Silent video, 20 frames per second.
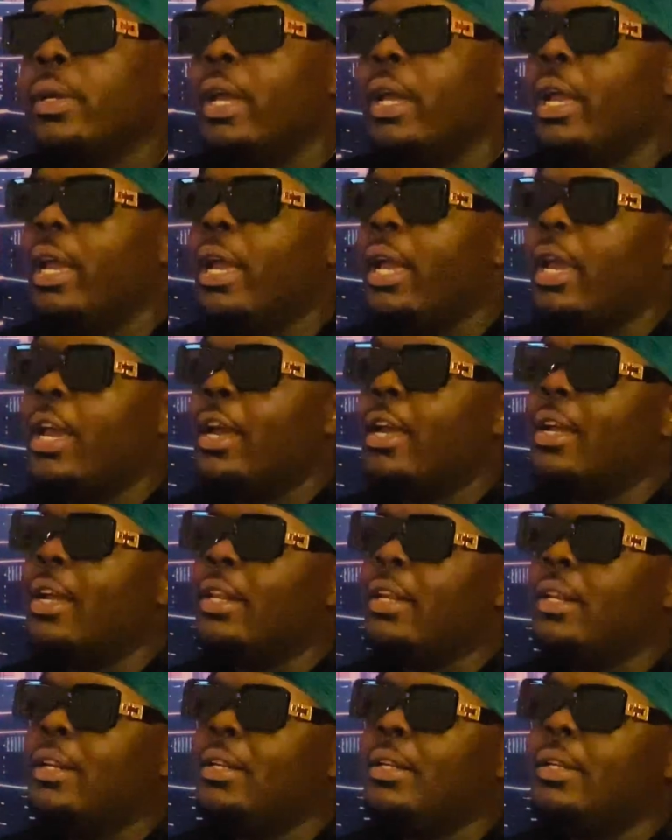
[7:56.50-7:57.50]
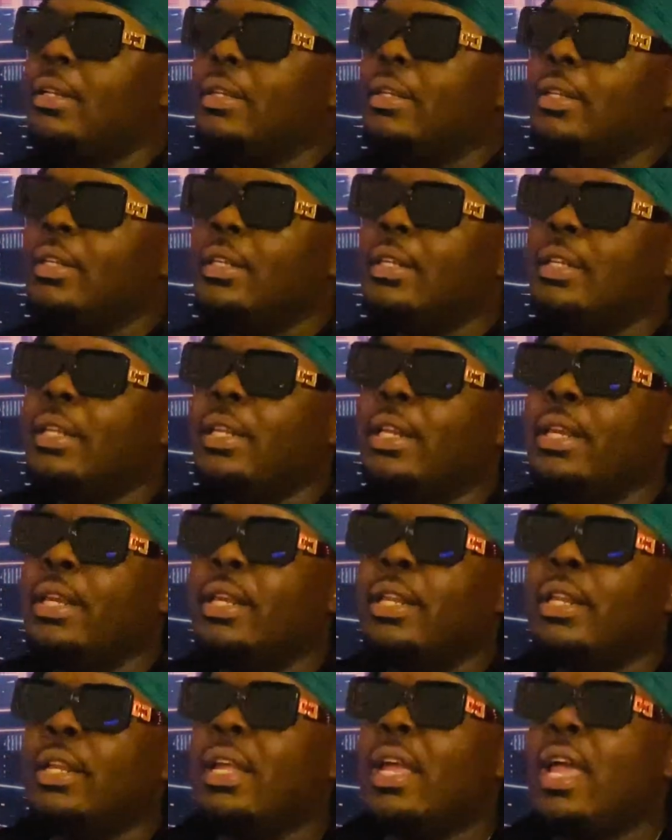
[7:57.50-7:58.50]
and
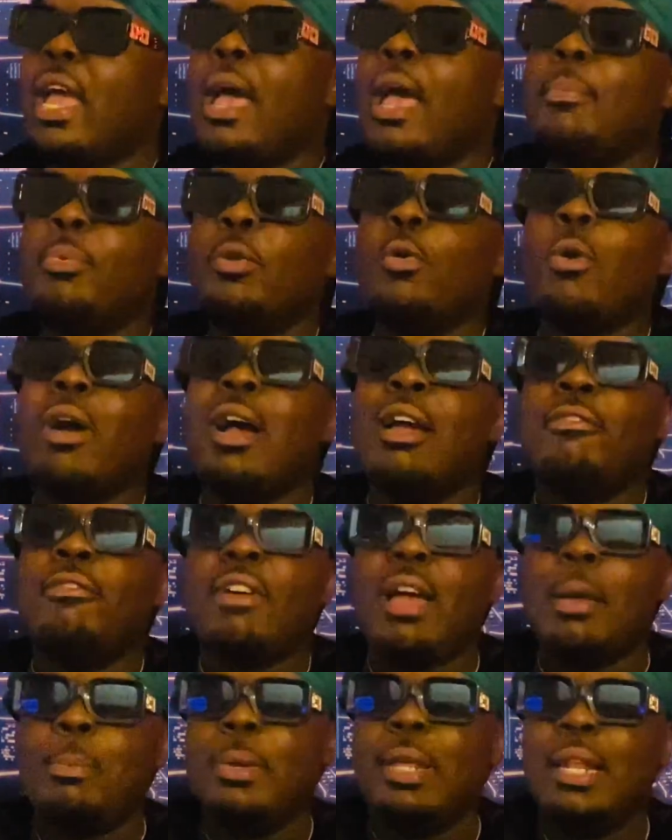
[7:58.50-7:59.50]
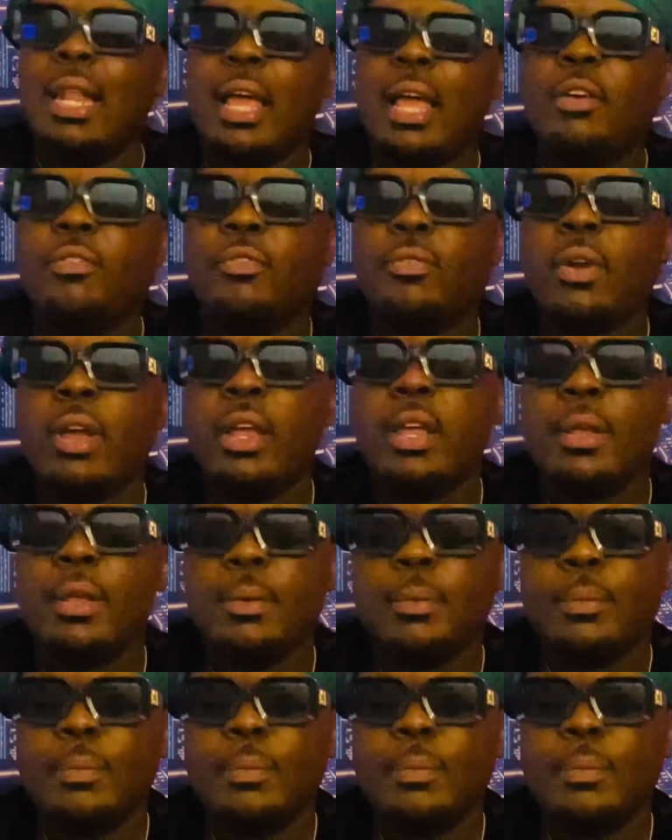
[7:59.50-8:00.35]
happy wife, happy life, right?